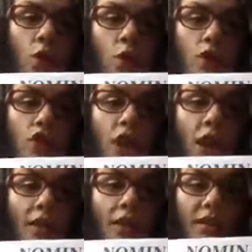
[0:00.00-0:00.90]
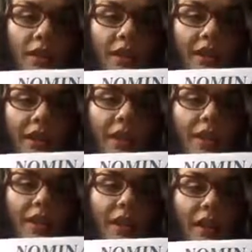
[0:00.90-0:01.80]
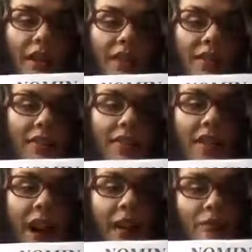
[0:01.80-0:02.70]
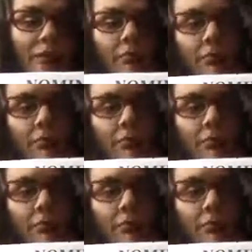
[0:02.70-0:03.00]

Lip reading: Kuća je hladna.